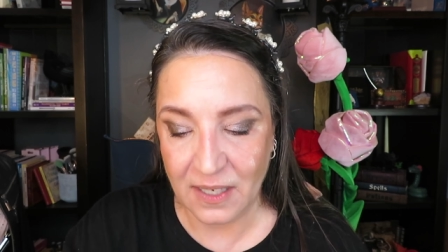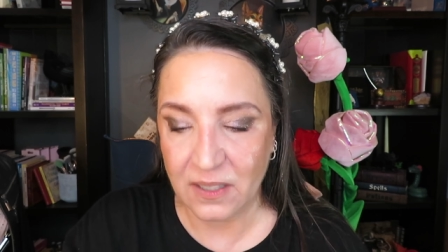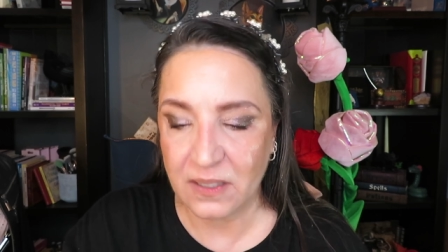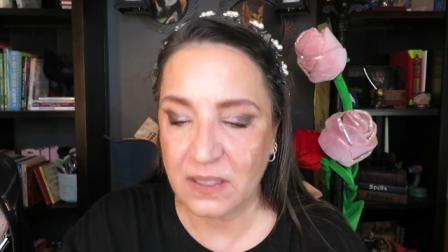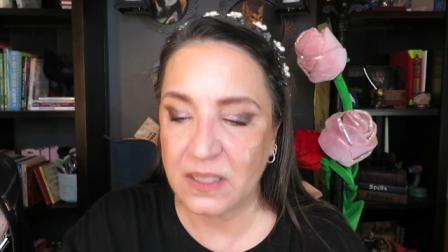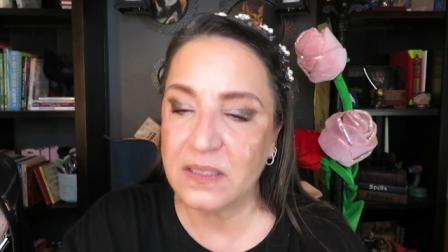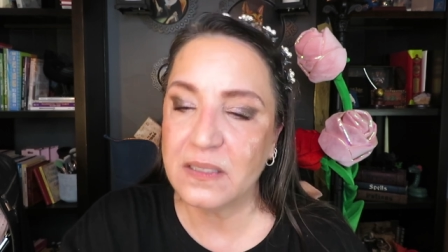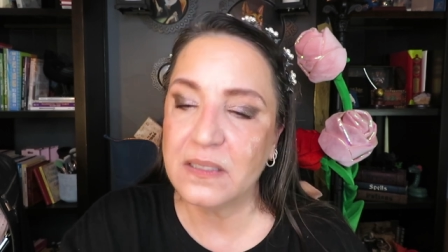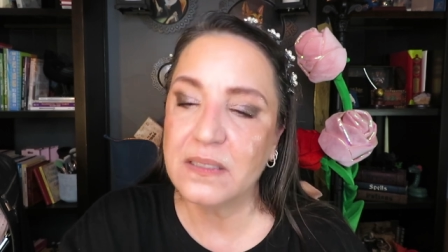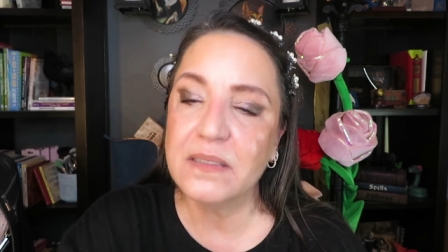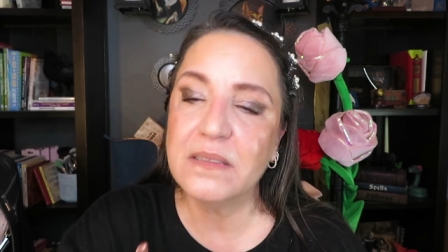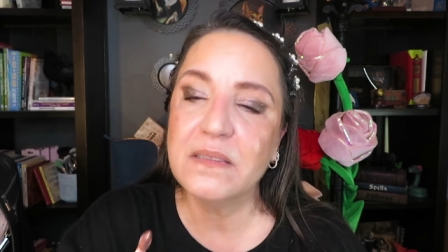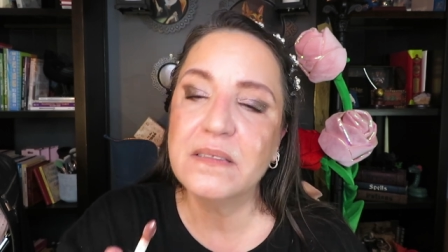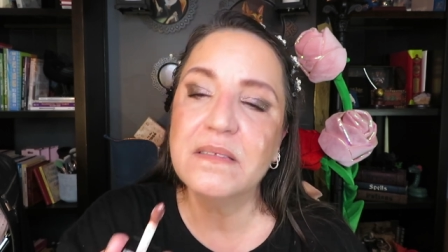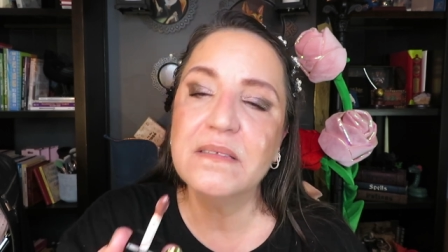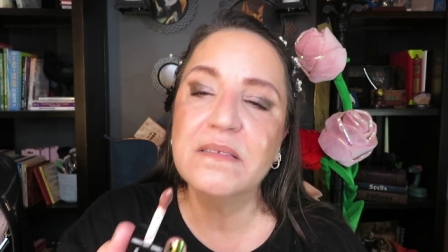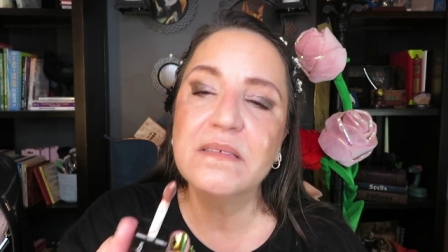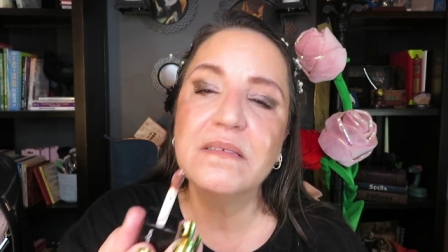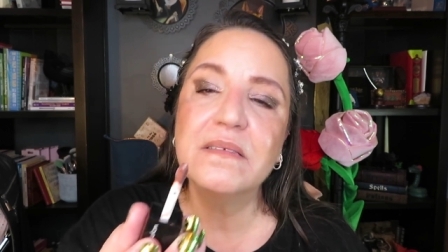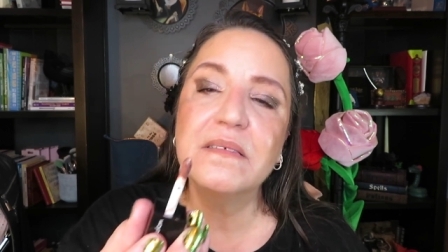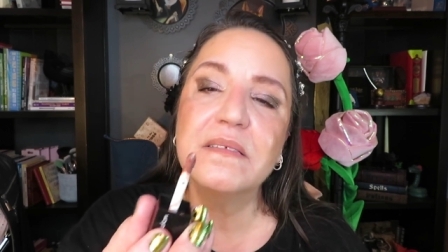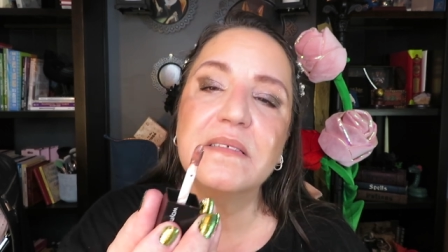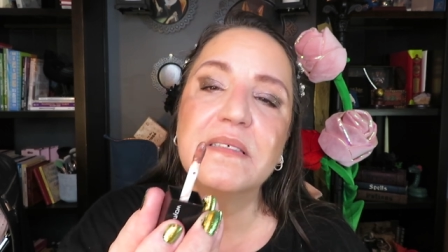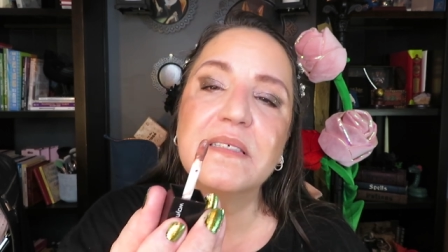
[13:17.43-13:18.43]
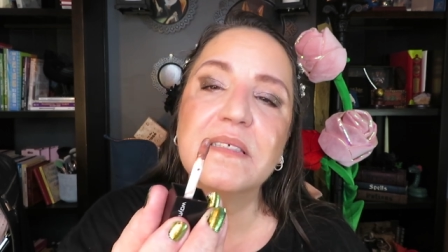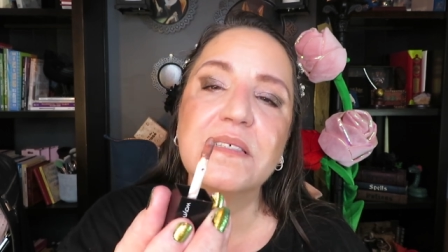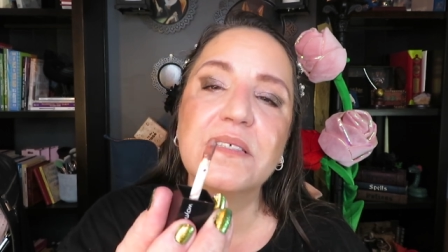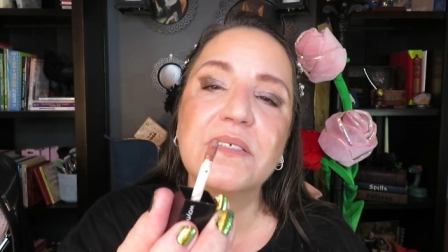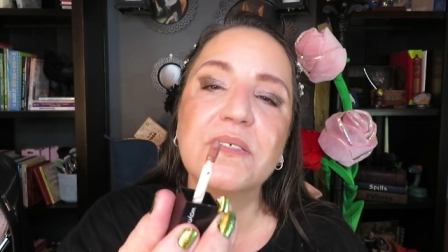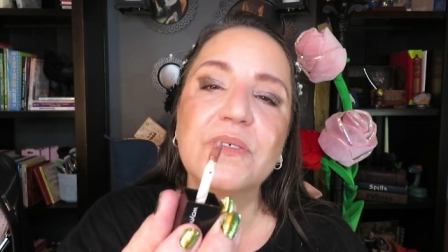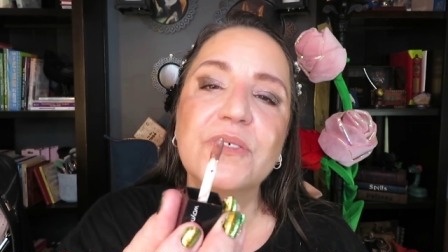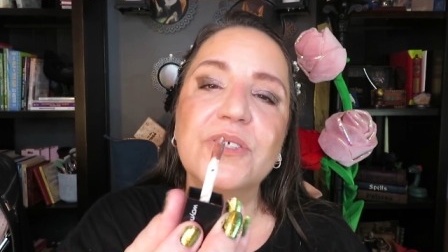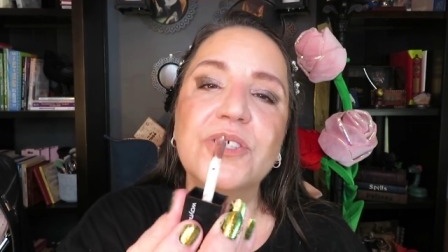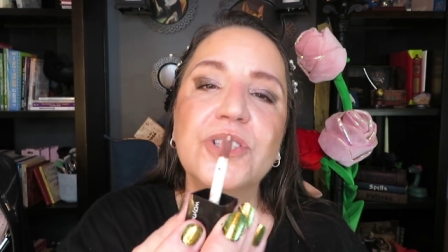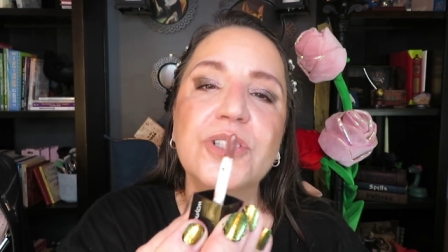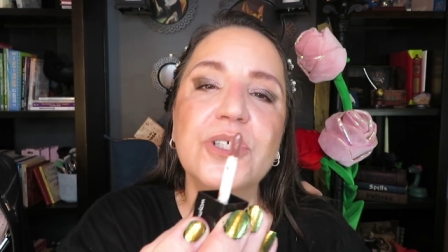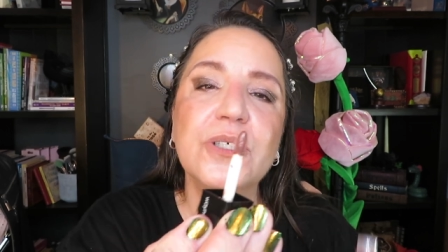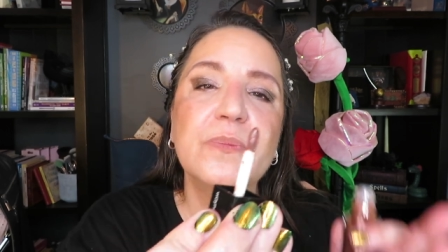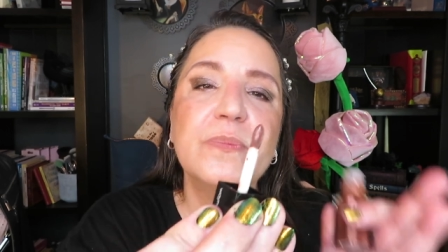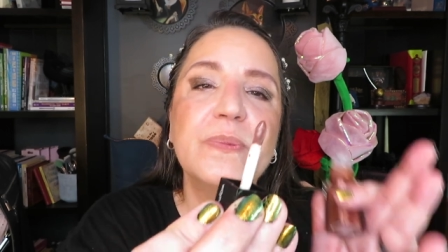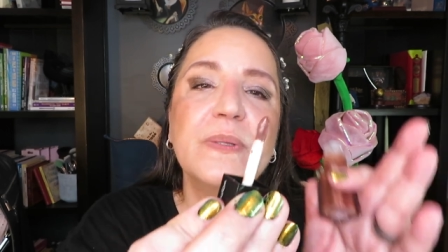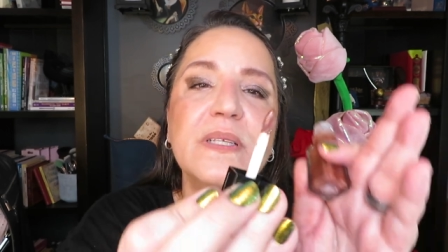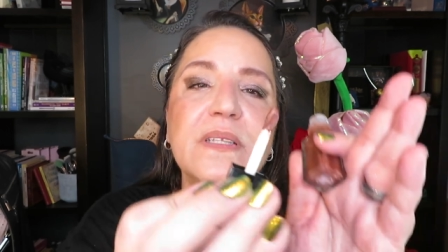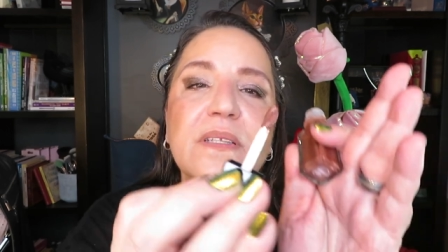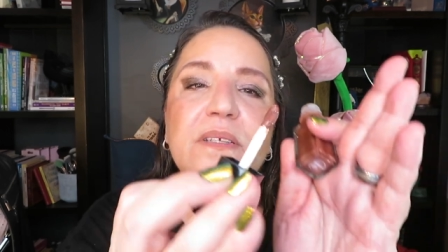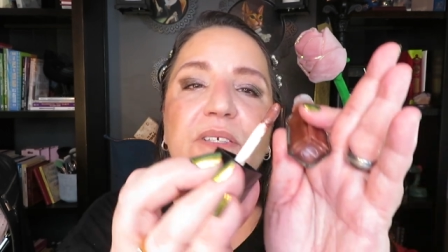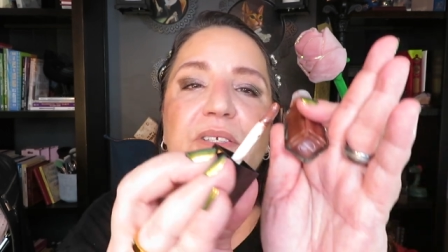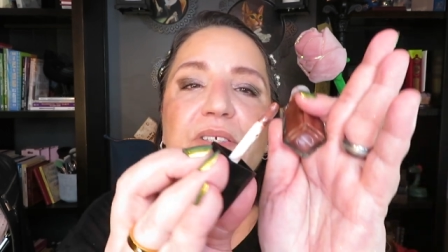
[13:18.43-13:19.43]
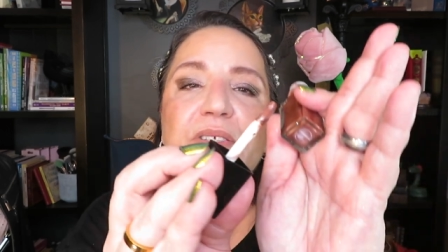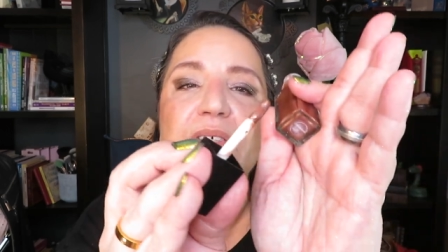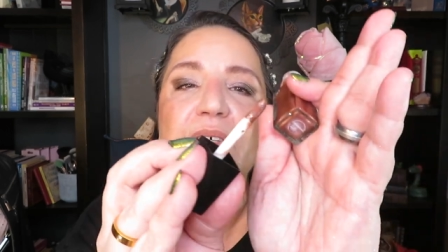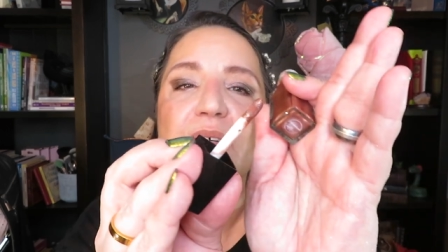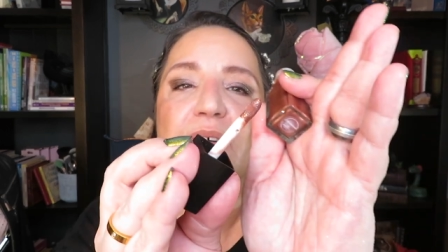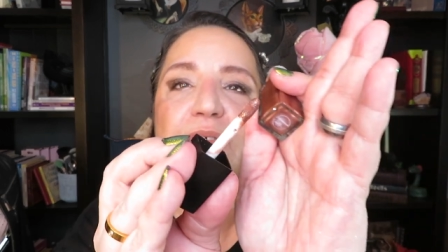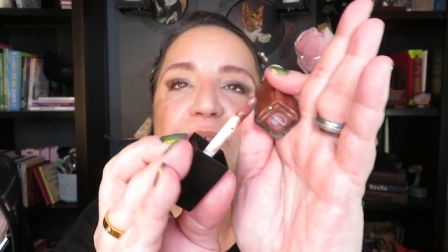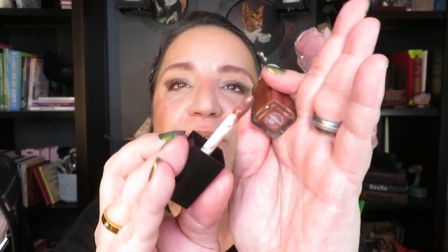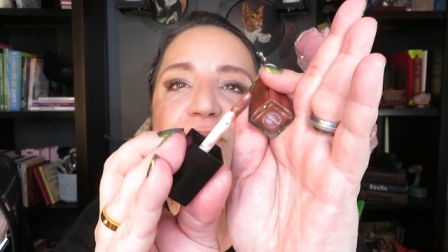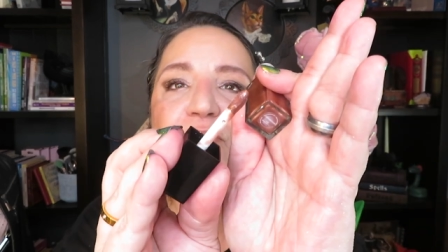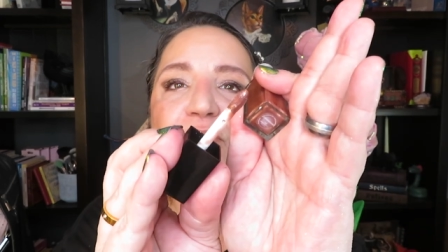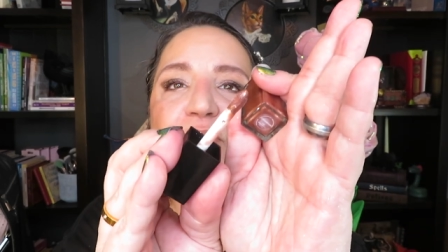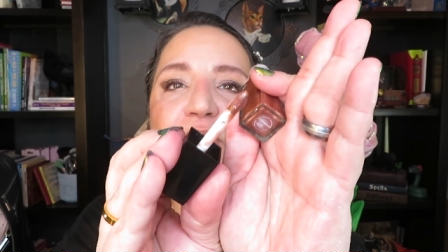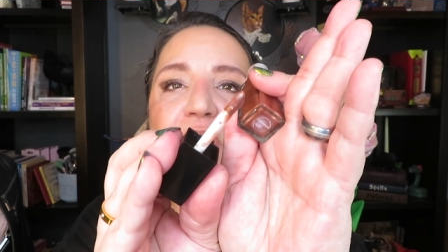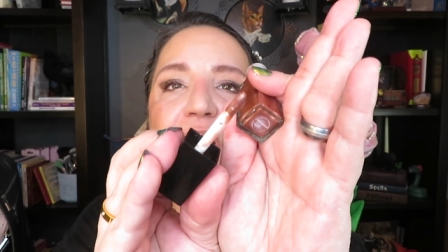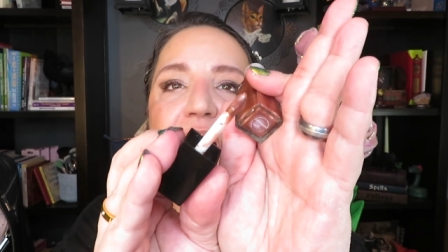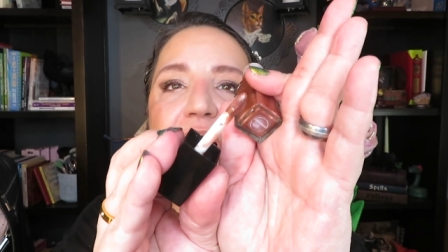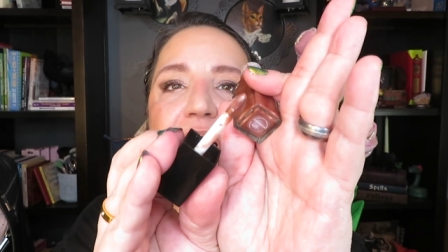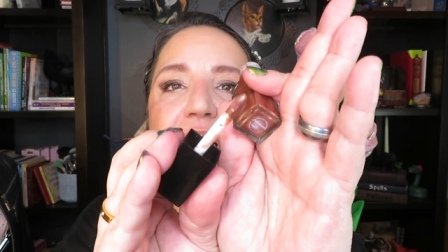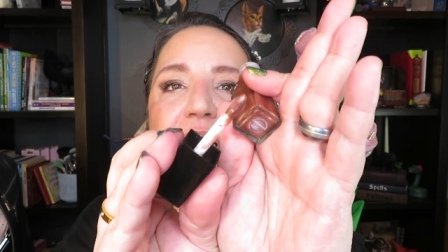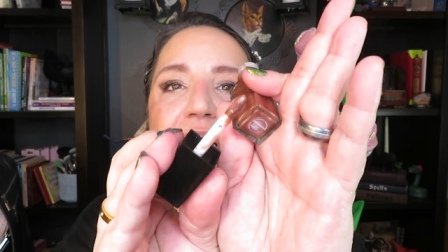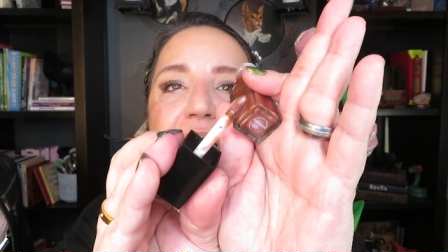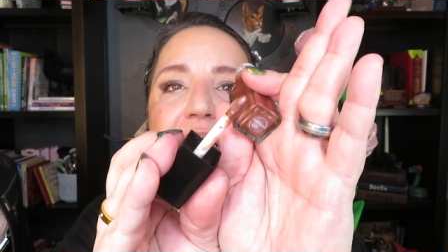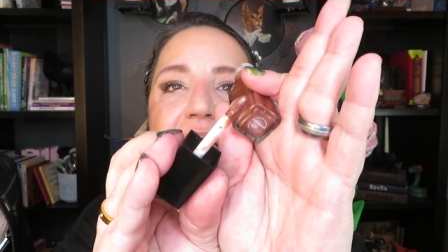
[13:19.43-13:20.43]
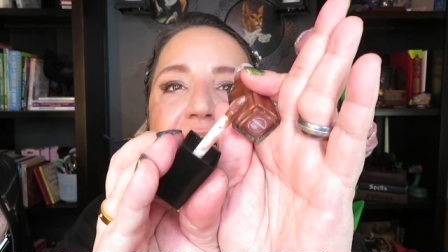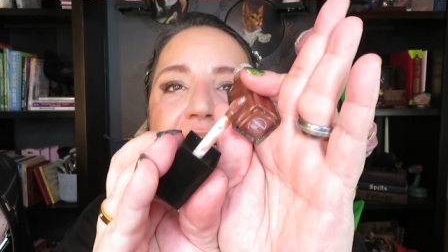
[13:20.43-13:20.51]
Uh, I'm not so sure about the doe foot.